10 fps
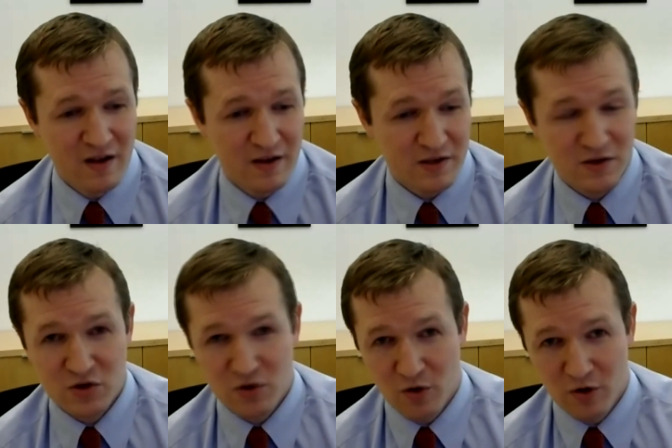is
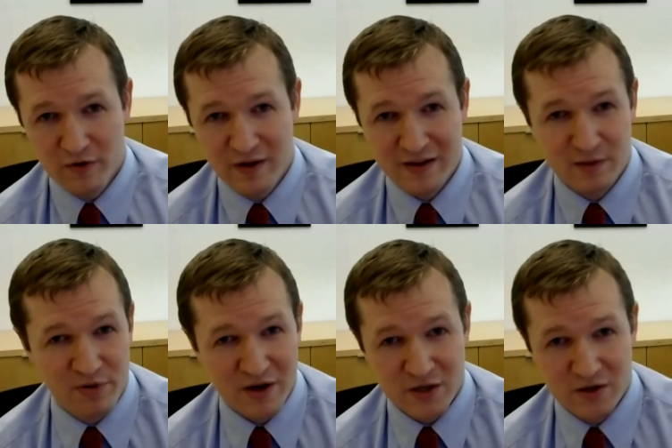controlled and that
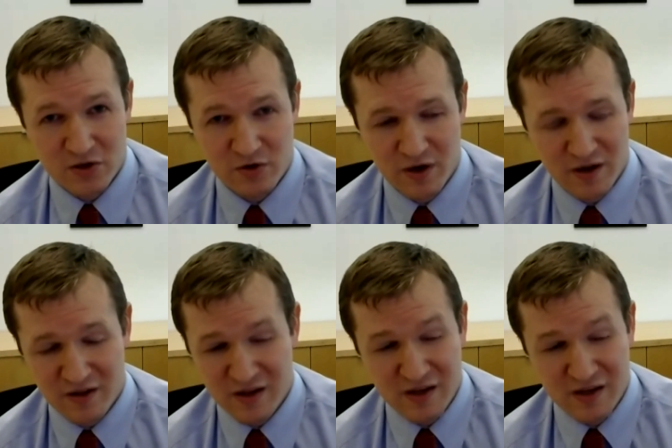depression is
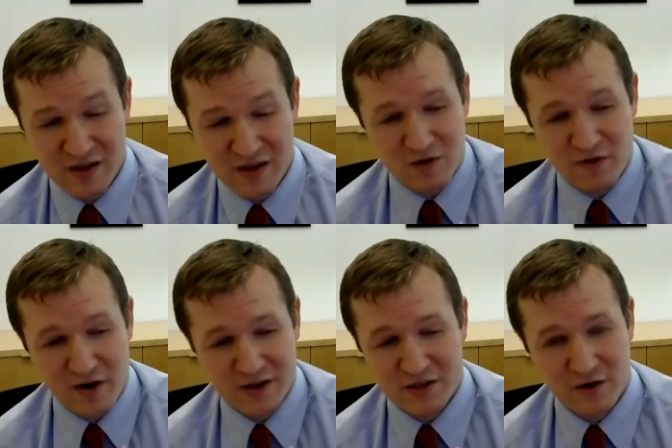treated. these are these are
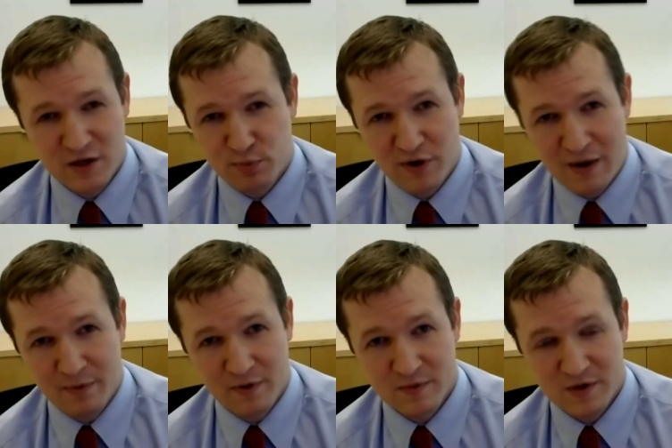very serious
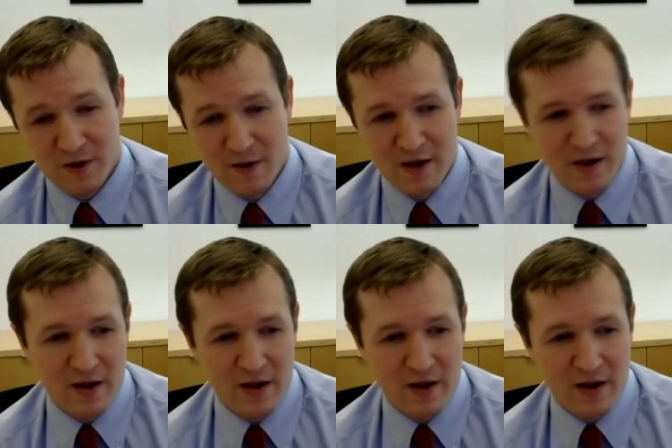problems.